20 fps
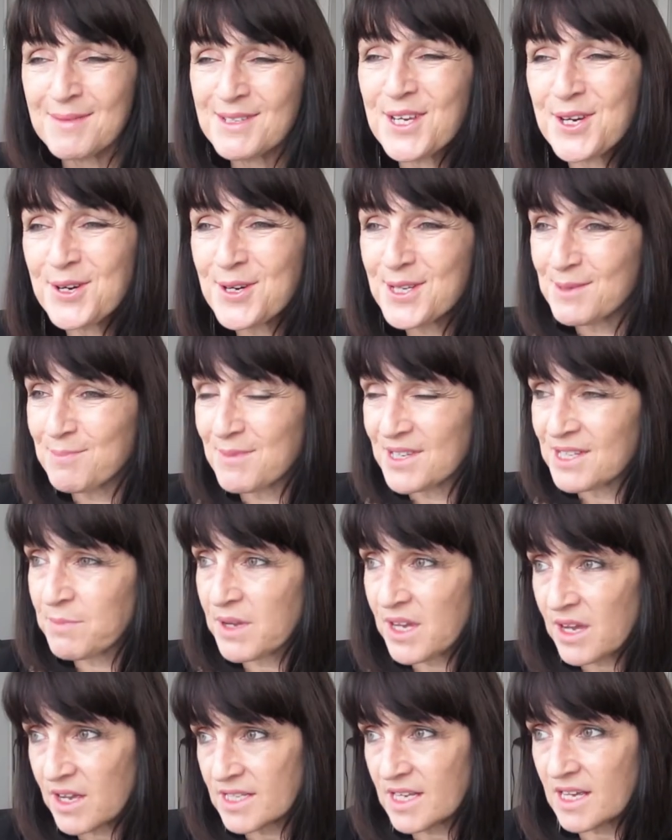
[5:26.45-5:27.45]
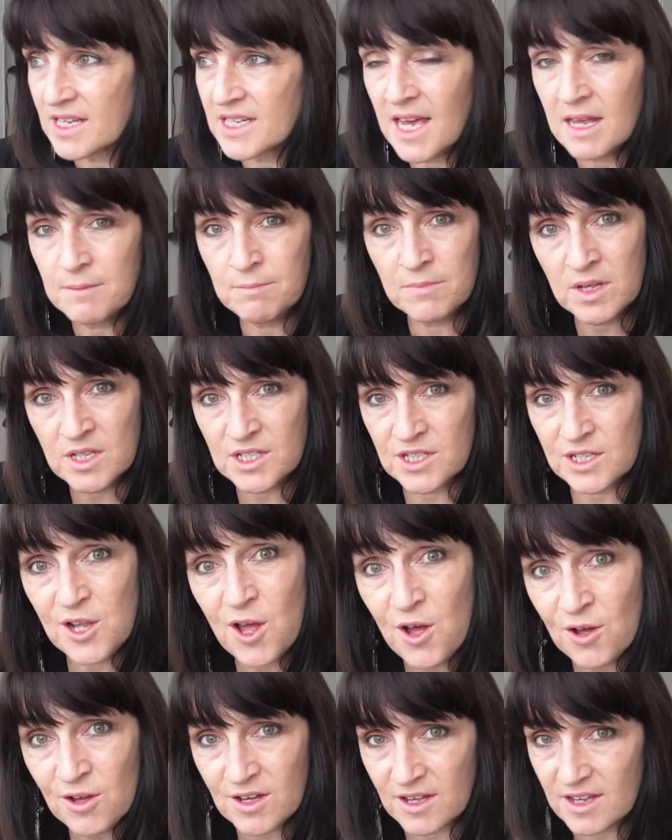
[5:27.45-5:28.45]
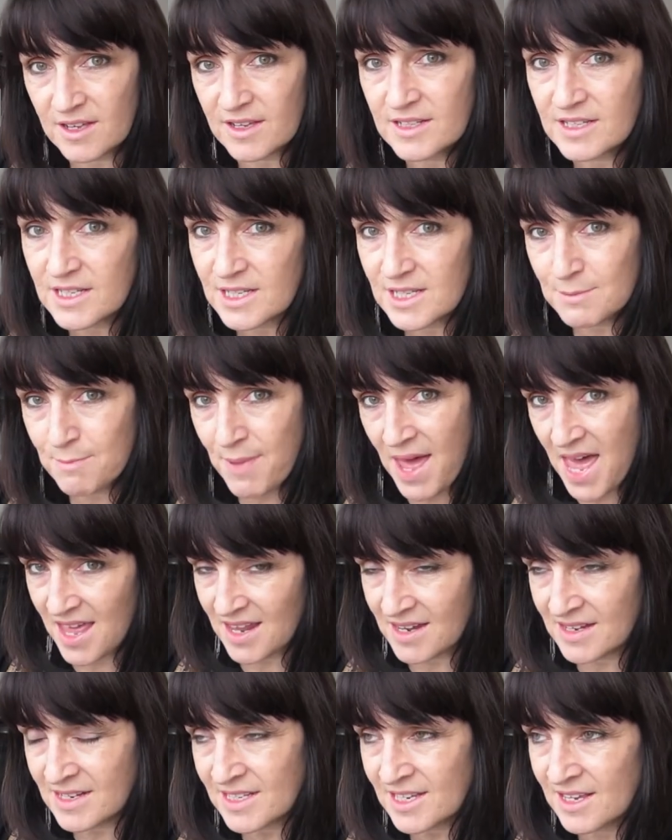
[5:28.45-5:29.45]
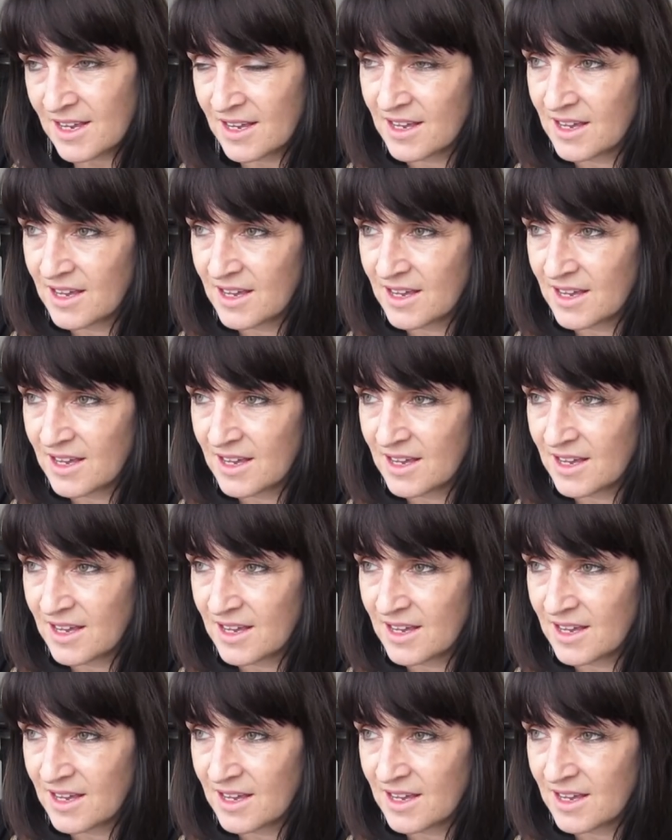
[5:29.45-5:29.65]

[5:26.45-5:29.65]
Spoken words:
to Christmas because I'd had much longer to spend